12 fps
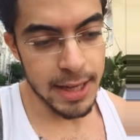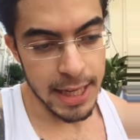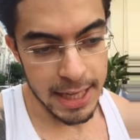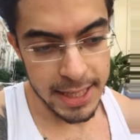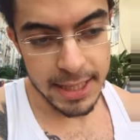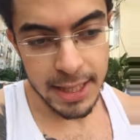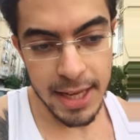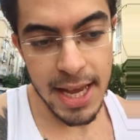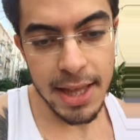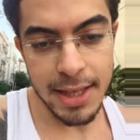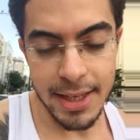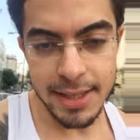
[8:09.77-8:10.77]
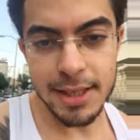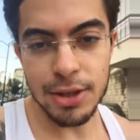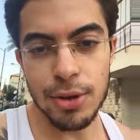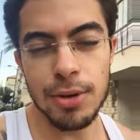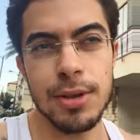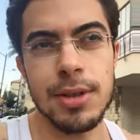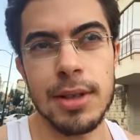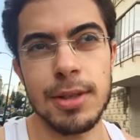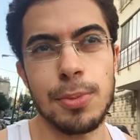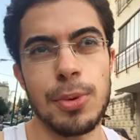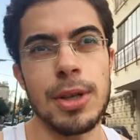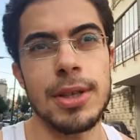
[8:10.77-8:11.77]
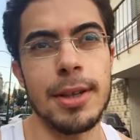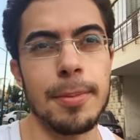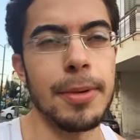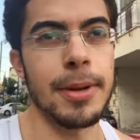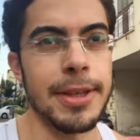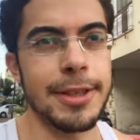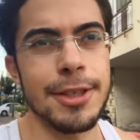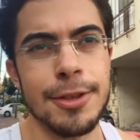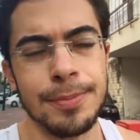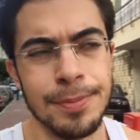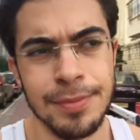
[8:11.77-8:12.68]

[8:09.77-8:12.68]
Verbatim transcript: And uh, yeah, the lesson to you is, is pretty simple. It's